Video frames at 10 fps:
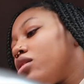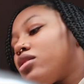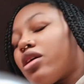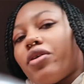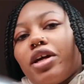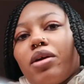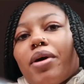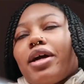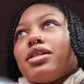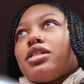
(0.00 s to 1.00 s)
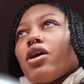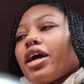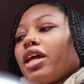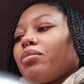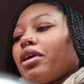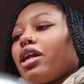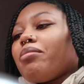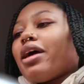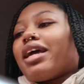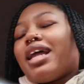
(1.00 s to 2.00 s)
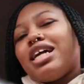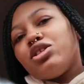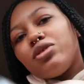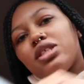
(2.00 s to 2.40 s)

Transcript: So anyway, so I get up there and I'm like, can I do the